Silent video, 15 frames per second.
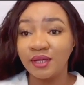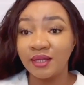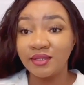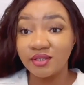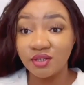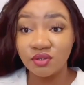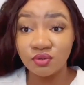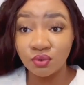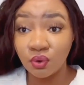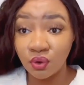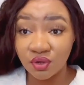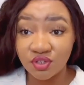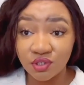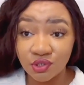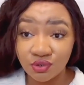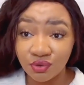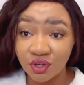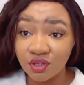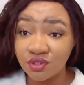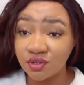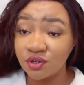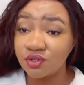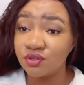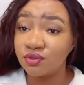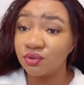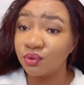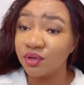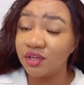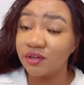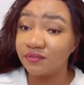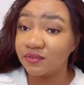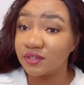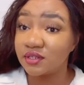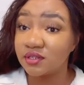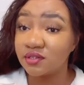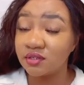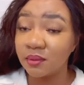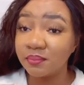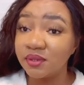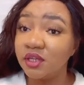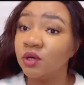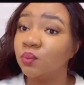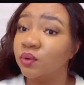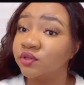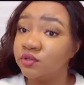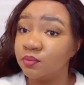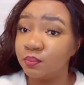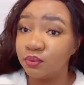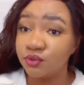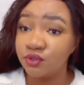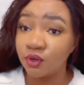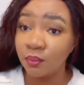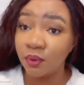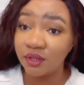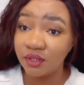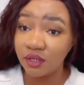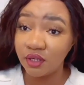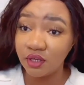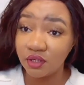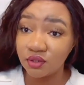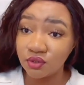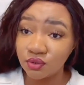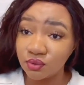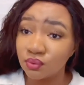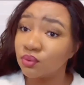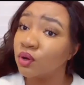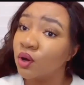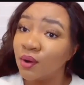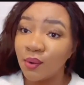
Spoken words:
that into consideration to know if it is something you want to put your money into